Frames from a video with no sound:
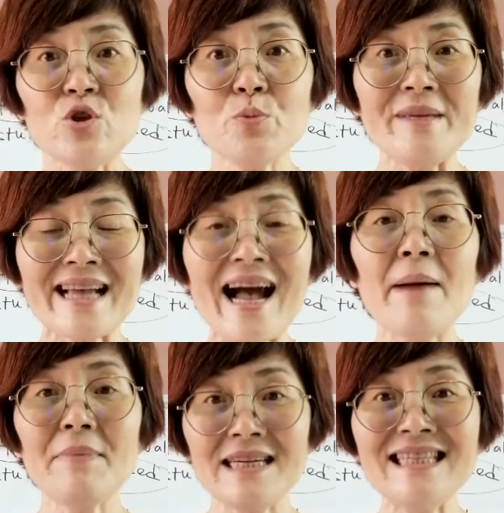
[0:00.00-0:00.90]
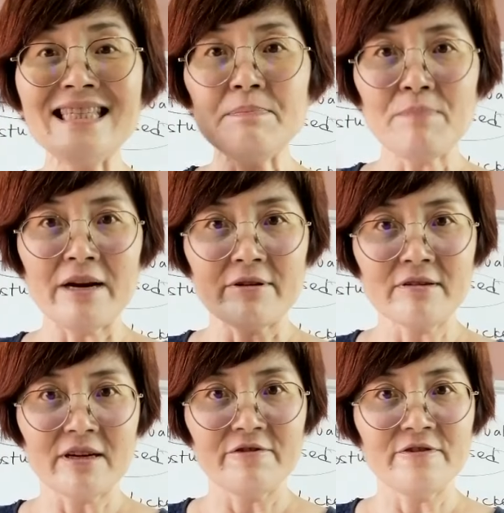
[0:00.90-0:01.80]
to become a
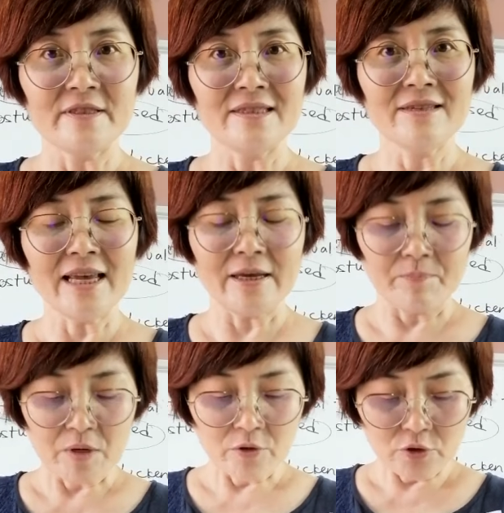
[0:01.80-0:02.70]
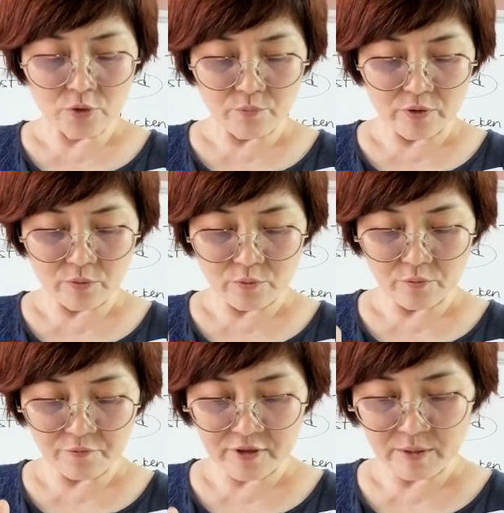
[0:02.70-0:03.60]
paragraph. Okay, so we do
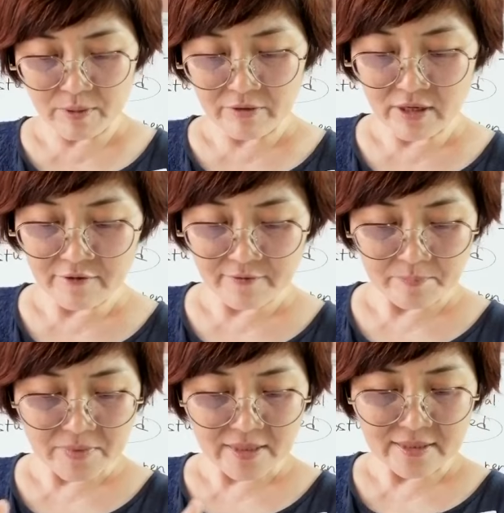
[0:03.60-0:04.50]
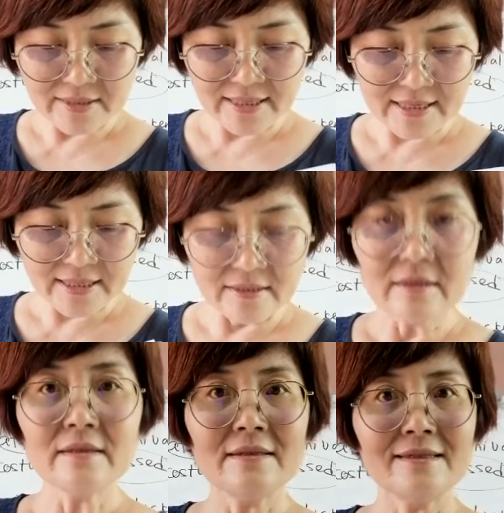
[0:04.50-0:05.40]
first paragraph,
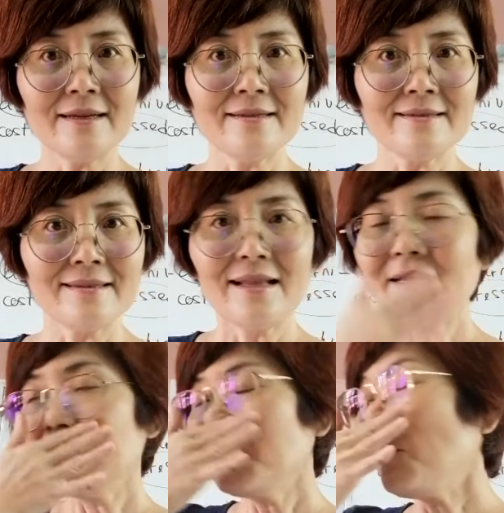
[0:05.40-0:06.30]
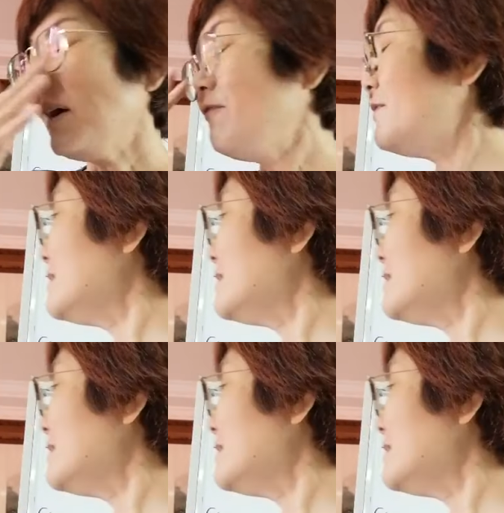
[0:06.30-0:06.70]
second, third. So at